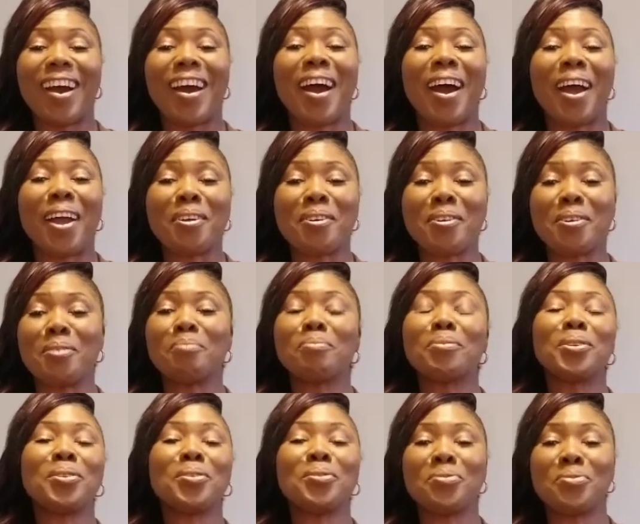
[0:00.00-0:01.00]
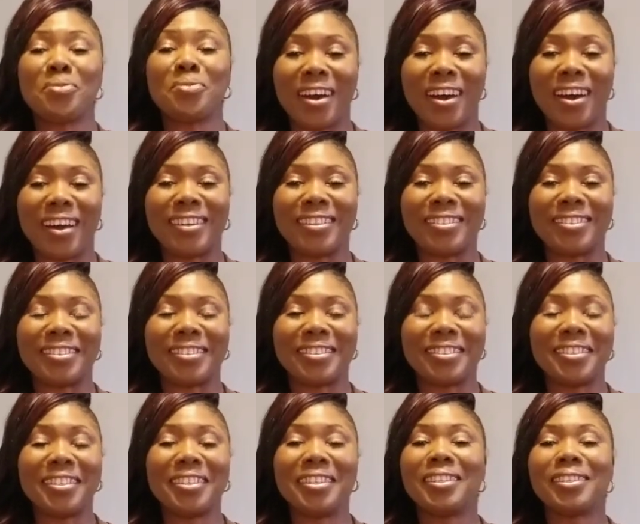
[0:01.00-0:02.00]
I hope you find
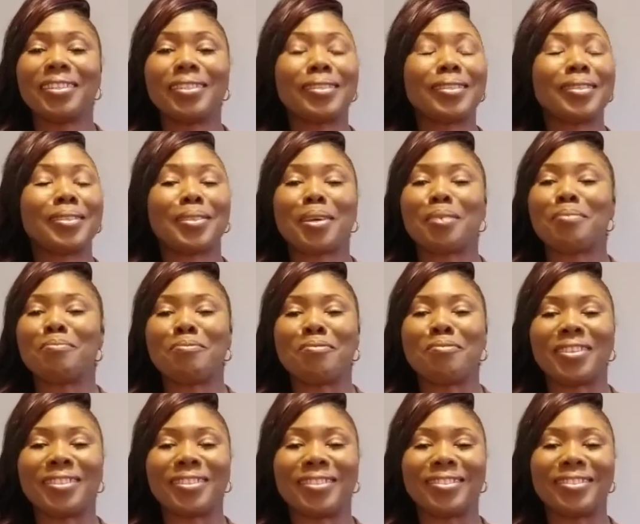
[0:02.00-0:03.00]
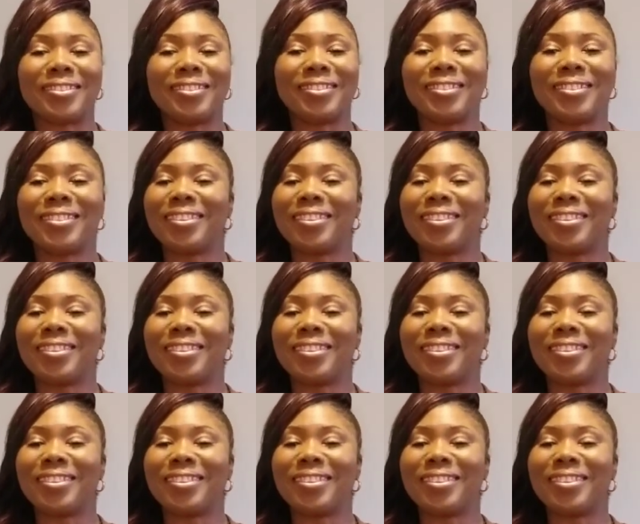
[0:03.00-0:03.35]
someone